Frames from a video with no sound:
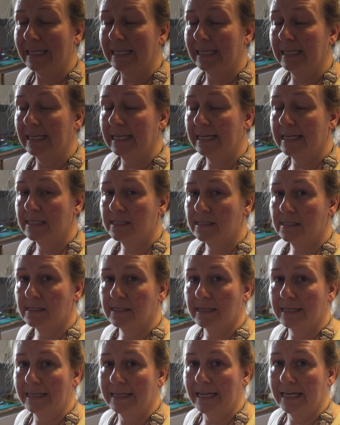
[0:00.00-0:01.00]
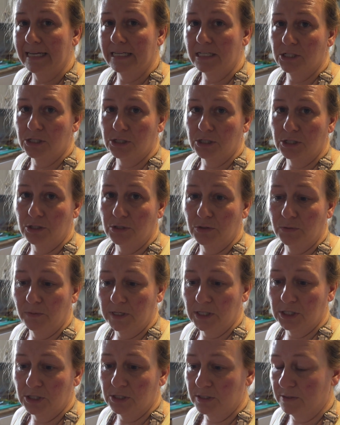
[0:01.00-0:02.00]
least 1 inch to 2
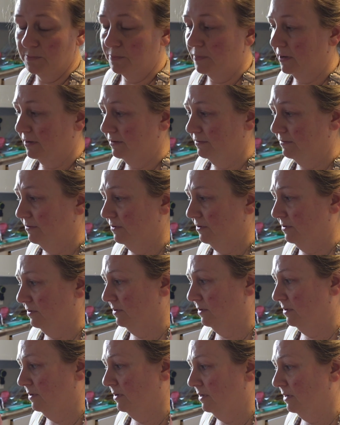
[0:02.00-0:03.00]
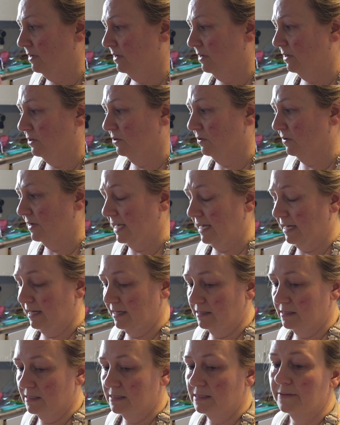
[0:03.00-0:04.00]
inches above your
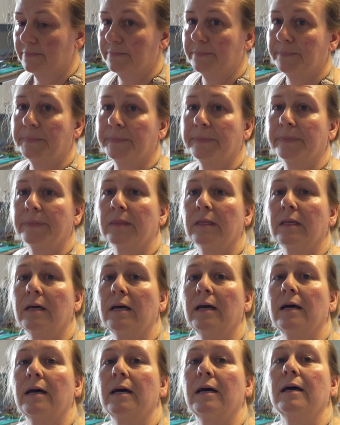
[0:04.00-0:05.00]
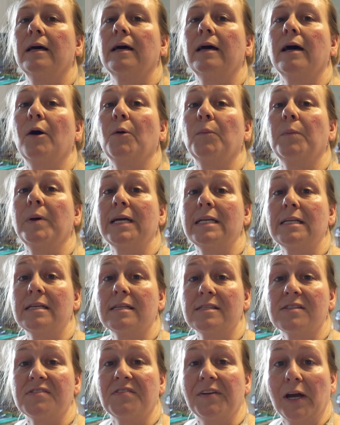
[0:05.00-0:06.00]
cans.
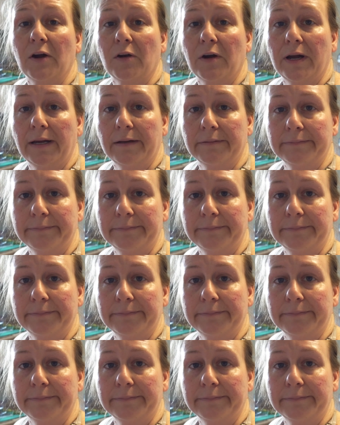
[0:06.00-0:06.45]
Opinions vary.